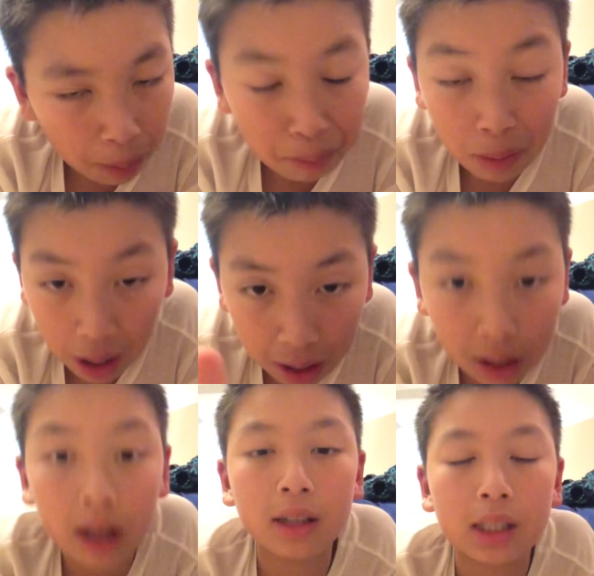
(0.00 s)
But
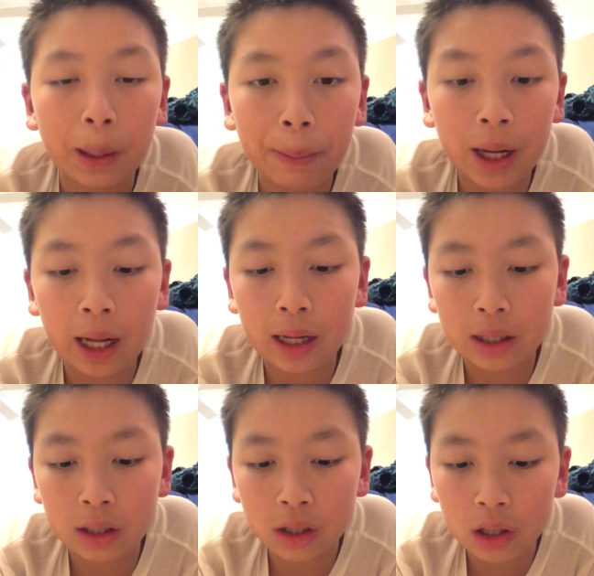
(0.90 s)
it
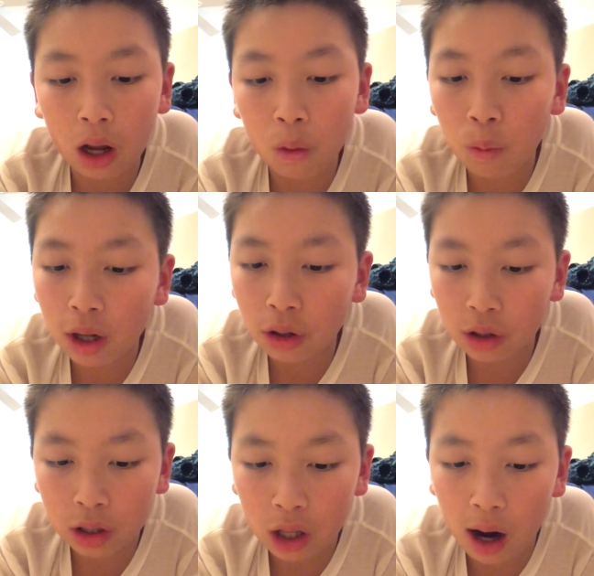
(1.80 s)
depends on what your
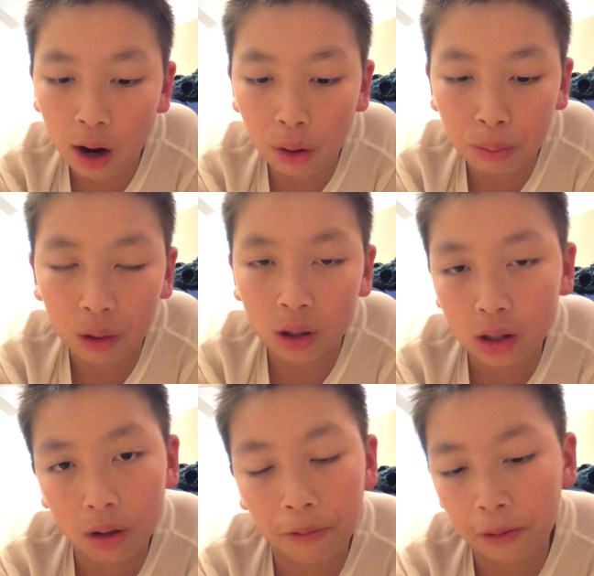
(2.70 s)
child
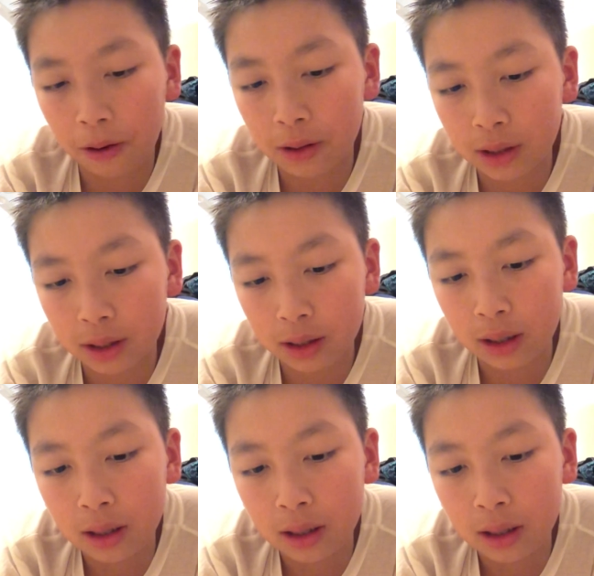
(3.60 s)
puts first.